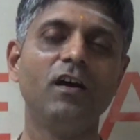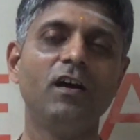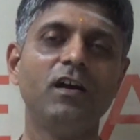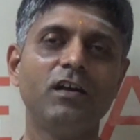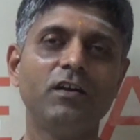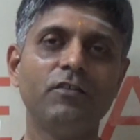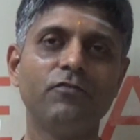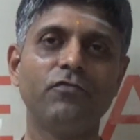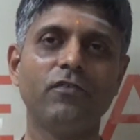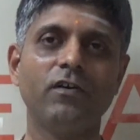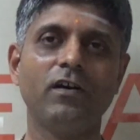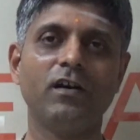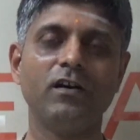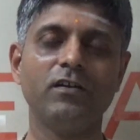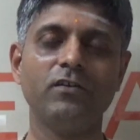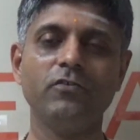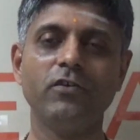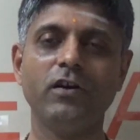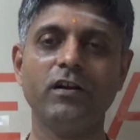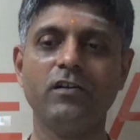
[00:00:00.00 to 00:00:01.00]
If
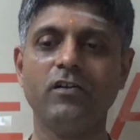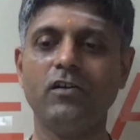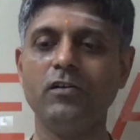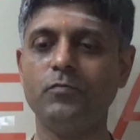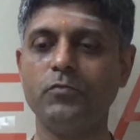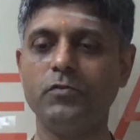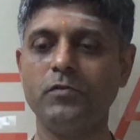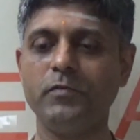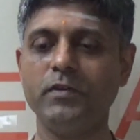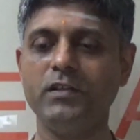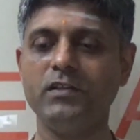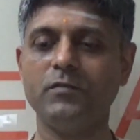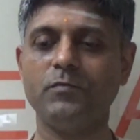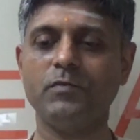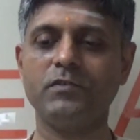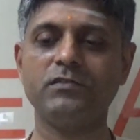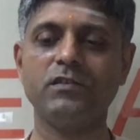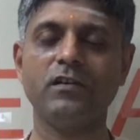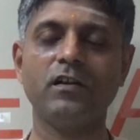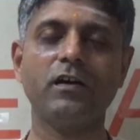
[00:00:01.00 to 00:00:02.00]
you had not put me in the
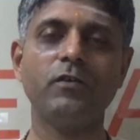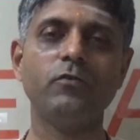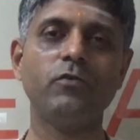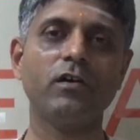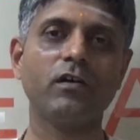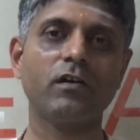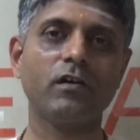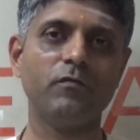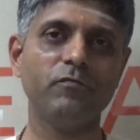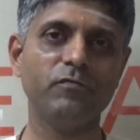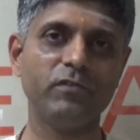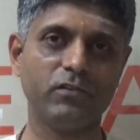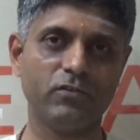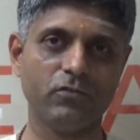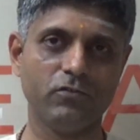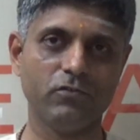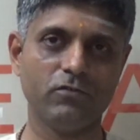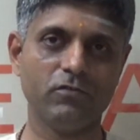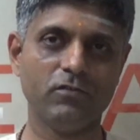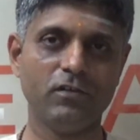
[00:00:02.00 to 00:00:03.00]
prison, I would have come with
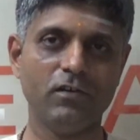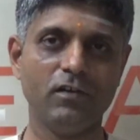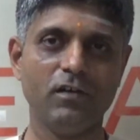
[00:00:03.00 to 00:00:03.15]
you.